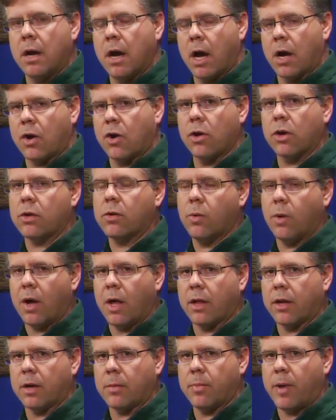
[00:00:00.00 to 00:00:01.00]
A good
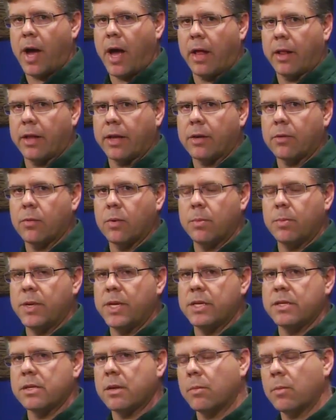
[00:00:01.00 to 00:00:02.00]
quality piling would
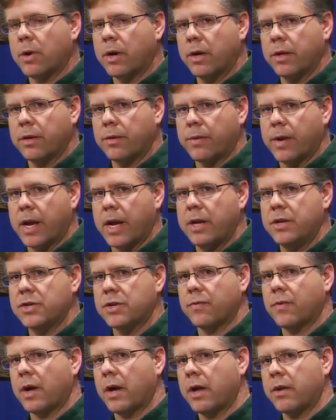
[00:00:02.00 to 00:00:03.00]
be somewhere in the range
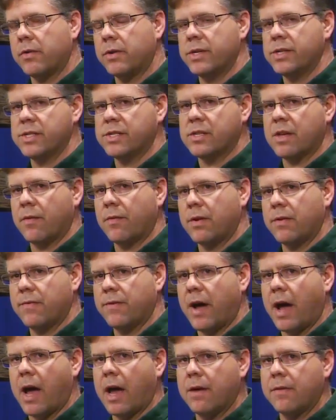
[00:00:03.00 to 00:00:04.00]
of
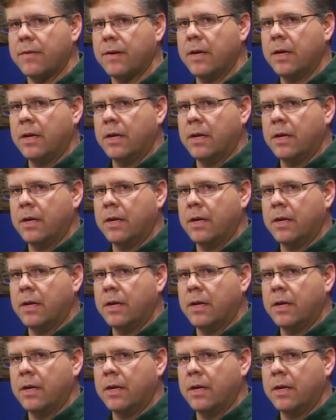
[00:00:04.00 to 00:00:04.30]
175